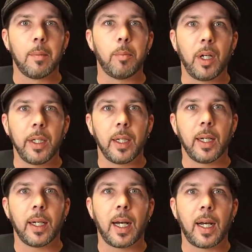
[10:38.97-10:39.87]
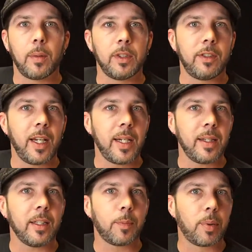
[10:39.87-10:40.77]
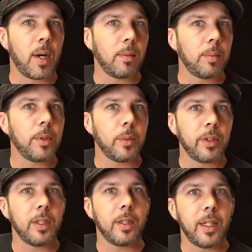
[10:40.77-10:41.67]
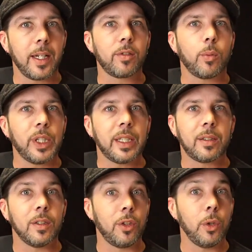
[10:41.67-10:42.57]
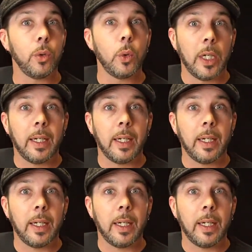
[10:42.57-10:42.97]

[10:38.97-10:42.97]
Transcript: but I would say that it's probably within the next week to two.